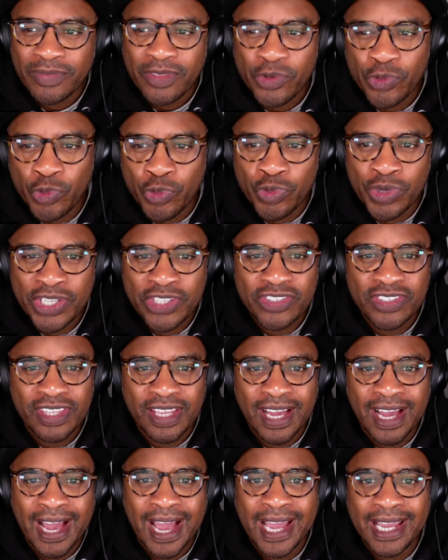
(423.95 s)
reached
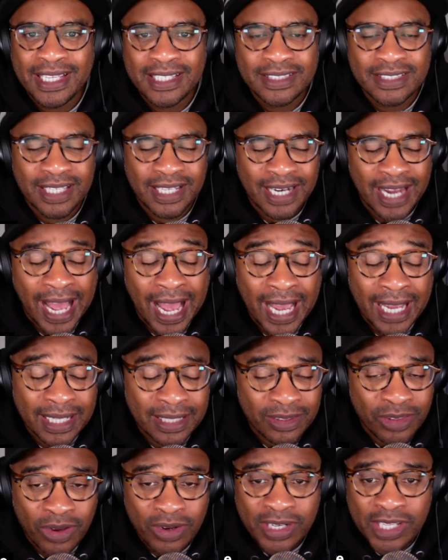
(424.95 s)
the heights that I
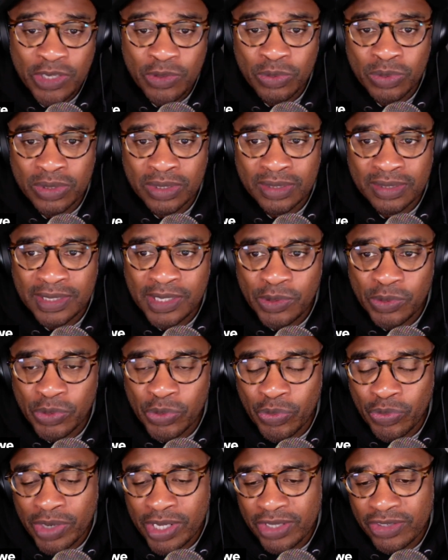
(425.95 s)
thought he
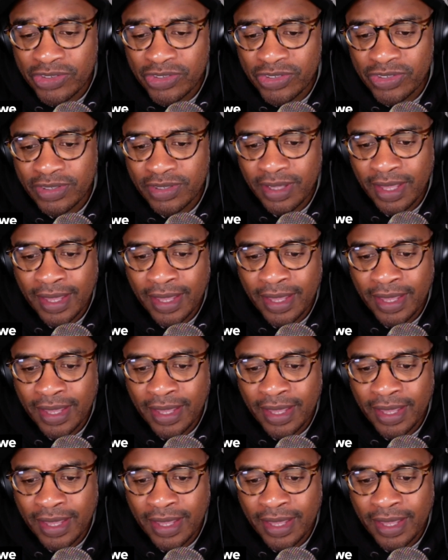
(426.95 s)
would reach.